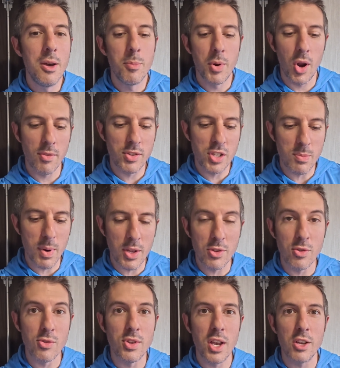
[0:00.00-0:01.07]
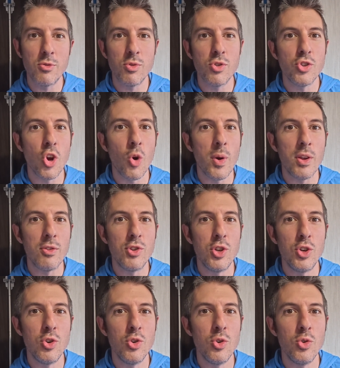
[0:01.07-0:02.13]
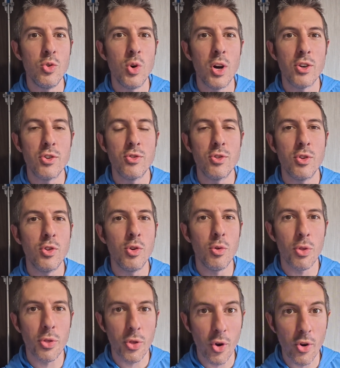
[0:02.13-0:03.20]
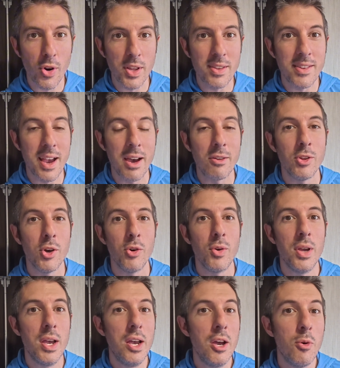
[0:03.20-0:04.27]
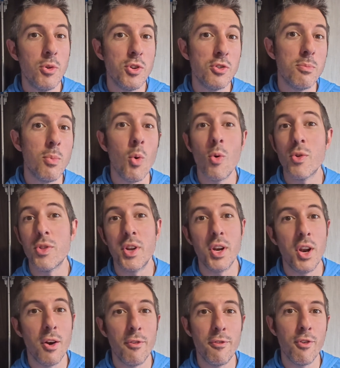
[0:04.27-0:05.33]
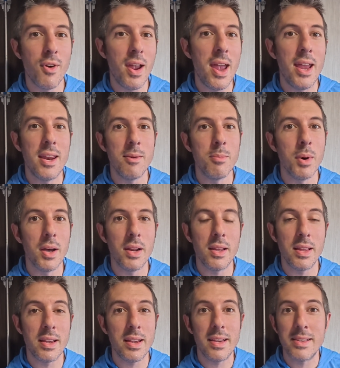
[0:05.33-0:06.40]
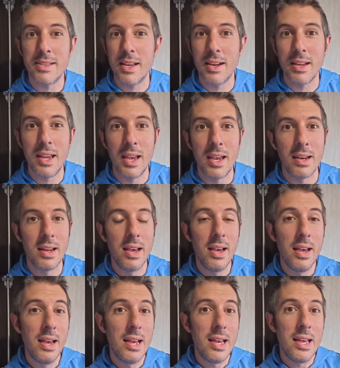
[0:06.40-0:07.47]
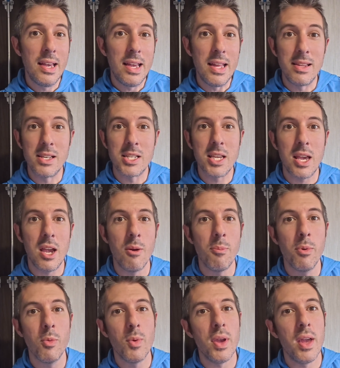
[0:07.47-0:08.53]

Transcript: but obviously my two tests were showing 200 to 230 download, which is more than enough for anybody. Like I said again, in this camper we